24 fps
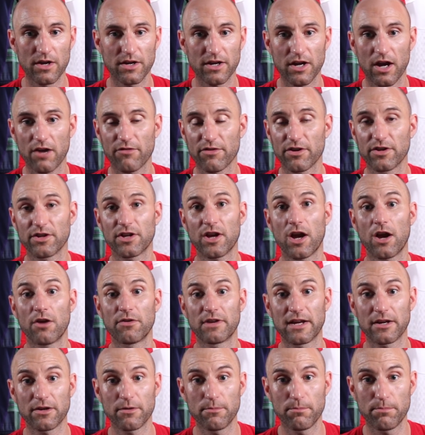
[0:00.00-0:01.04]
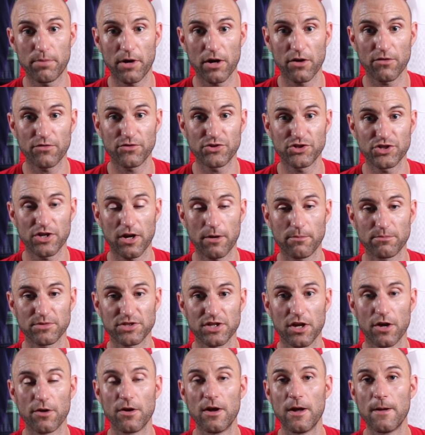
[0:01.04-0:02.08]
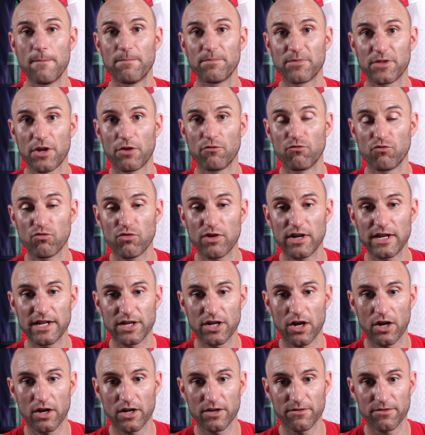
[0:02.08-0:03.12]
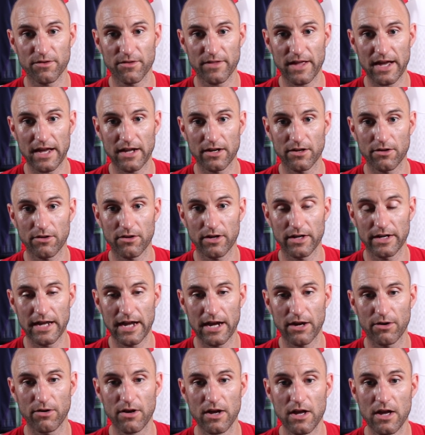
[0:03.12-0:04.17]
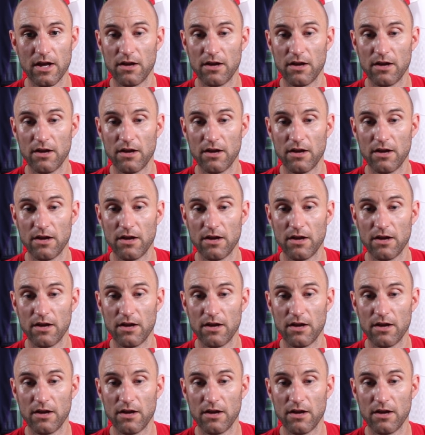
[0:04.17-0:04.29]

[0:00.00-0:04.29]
Curry and Conan can both jump, so they're really going for that line out.